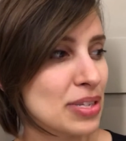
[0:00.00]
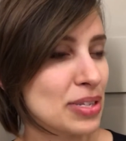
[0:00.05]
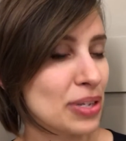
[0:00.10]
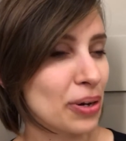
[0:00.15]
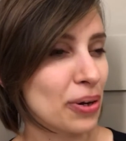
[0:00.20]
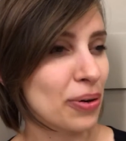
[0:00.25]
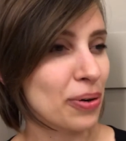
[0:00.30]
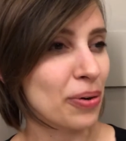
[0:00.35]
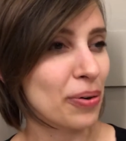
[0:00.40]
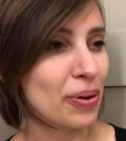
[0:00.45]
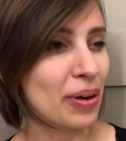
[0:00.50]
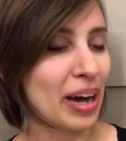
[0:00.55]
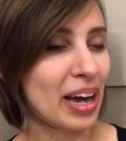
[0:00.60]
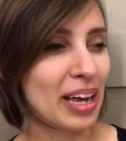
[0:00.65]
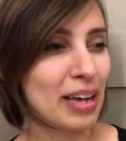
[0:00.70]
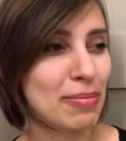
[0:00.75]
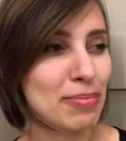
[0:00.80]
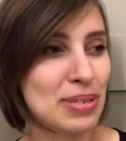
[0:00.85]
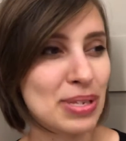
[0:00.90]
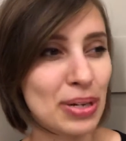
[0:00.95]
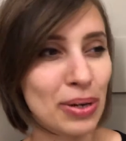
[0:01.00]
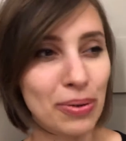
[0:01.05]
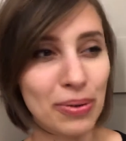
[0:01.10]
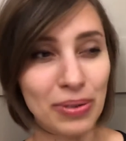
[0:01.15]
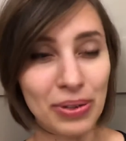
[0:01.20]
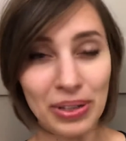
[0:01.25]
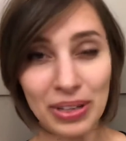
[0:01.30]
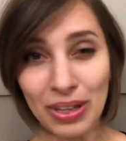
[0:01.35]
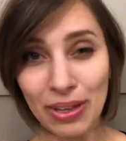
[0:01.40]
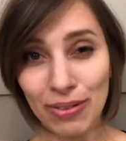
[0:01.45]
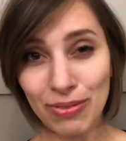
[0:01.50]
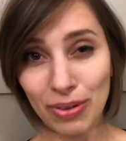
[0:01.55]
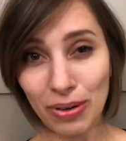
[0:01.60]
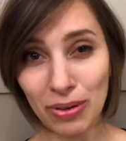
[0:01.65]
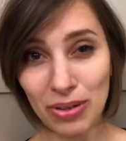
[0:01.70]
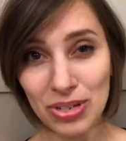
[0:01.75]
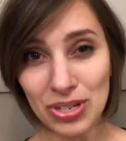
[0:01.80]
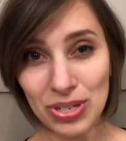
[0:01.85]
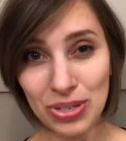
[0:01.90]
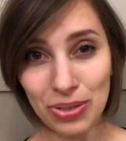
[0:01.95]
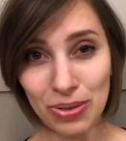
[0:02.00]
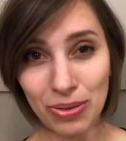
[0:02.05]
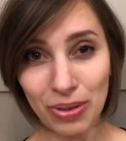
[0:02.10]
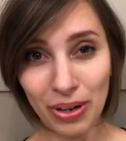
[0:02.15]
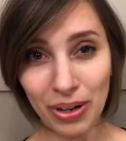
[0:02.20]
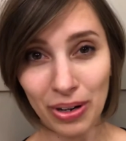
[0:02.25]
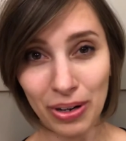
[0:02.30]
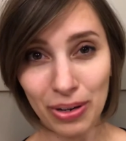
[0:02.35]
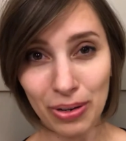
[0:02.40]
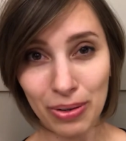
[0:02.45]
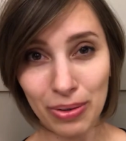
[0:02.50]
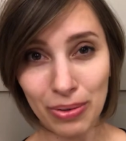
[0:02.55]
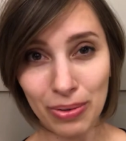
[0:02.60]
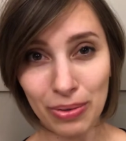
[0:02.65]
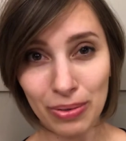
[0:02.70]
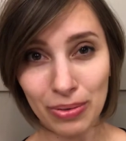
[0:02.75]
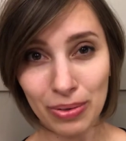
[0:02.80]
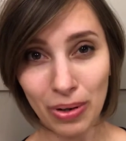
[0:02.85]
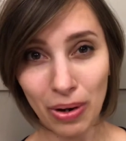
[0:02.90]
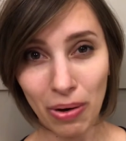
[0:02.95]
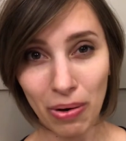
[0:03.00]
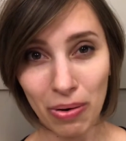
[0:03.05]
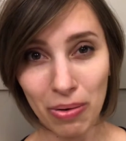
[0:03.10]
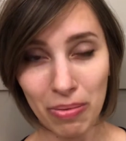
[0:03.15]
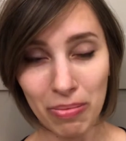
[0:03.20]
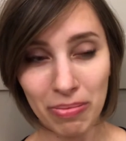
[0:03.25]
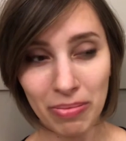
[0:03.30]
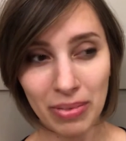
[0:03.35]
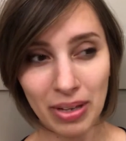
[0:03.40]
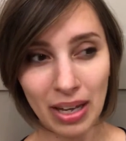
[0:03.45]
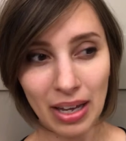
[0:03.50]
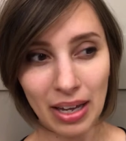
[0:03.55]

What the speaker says: So I am so looking forward to our new home.